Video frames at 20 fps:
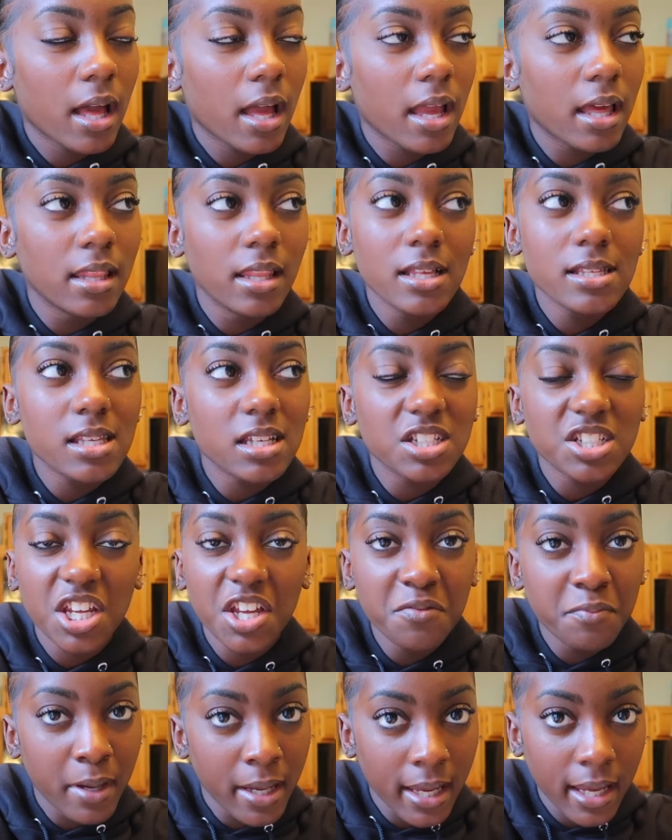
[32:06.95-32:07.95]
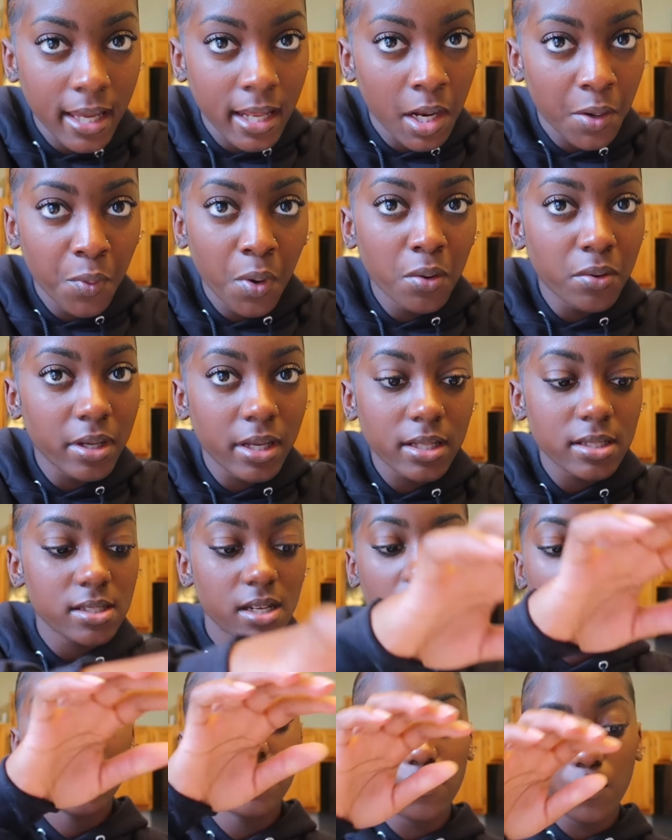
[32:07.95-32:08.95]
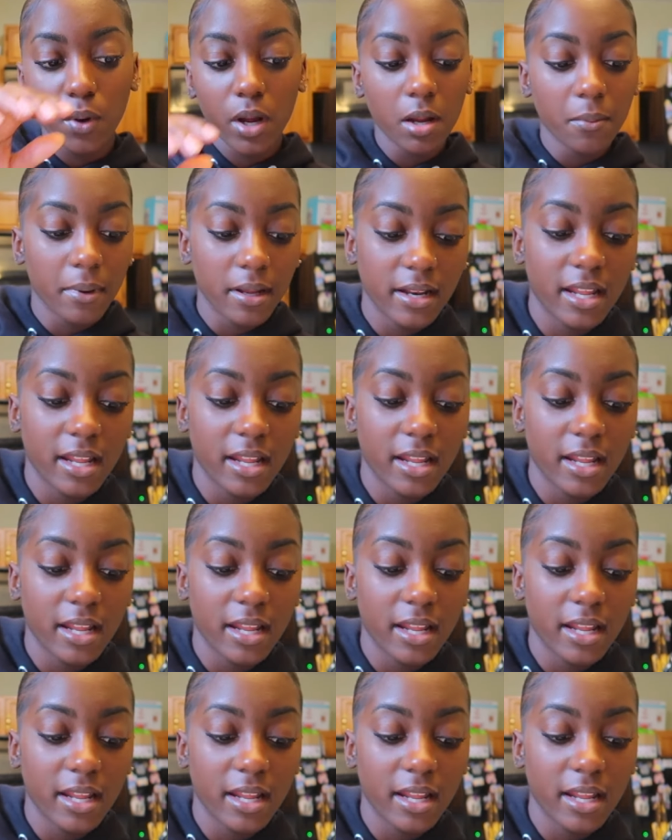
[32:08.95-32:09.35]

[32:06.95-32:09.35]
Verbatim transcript: unless I shave my head, I won't get tired of wearing my